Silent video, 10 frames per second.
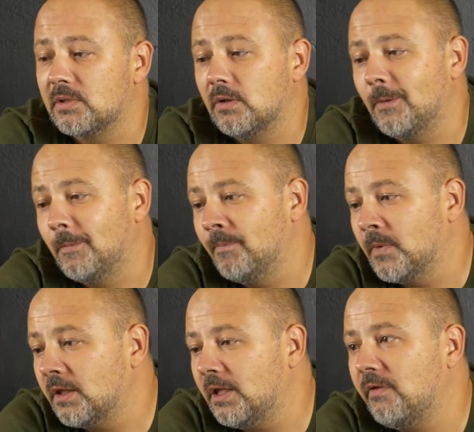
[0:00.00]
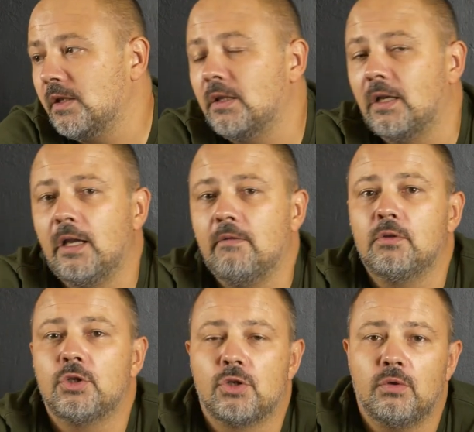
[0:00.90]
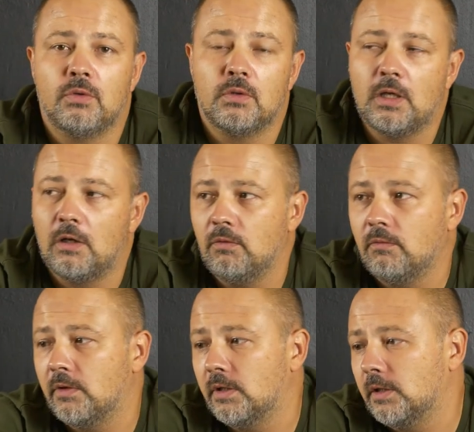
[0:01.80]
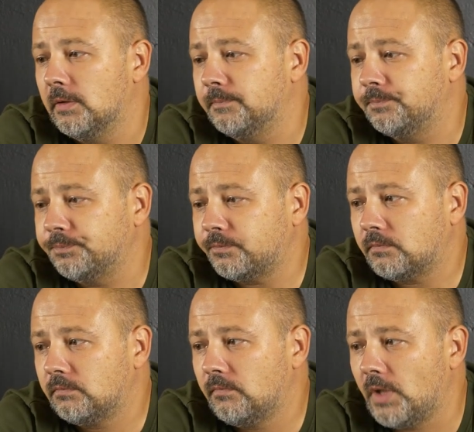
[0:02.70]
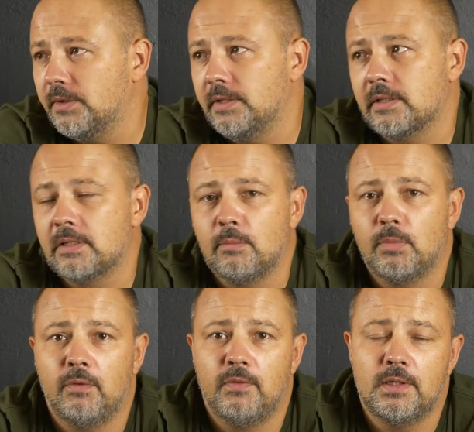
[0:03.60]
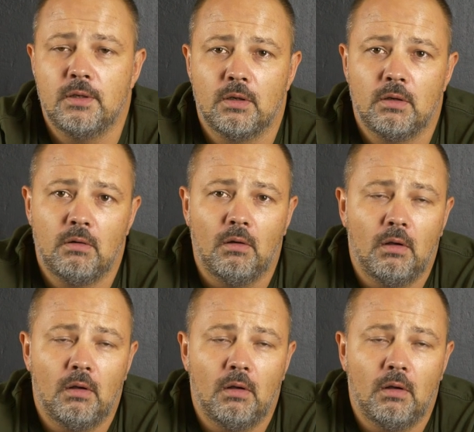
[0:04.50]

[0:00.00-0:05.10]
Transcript: So definitely I will show you now the disassembly video,